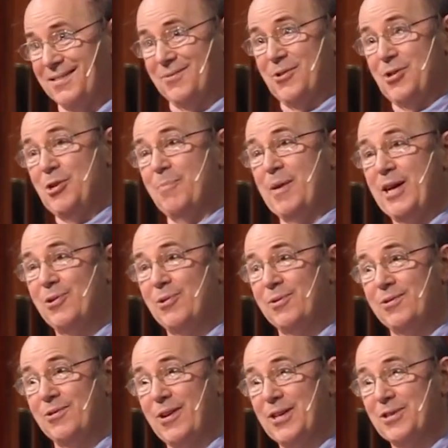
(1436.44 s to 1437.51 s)
when you make
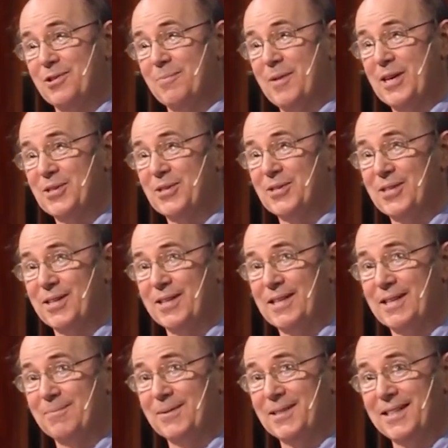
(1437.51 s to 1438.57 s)
transformations on
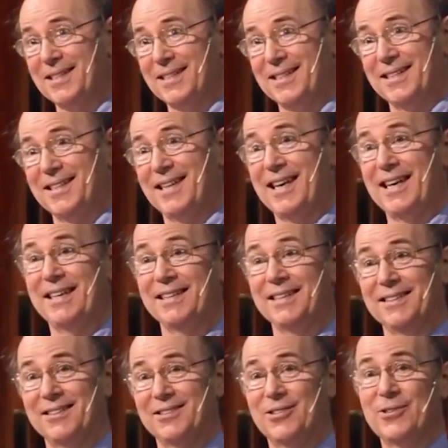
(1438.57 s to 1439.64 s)
them, can
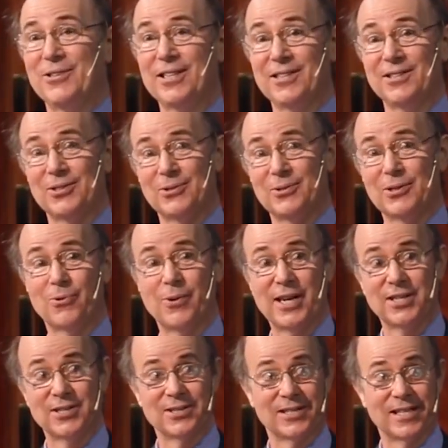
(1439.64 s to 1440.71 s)
turn into
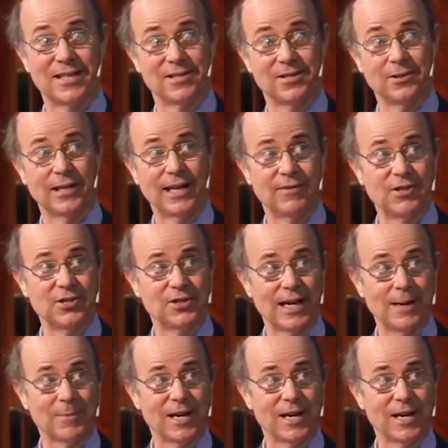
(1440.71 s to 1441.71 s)
equations that still have the same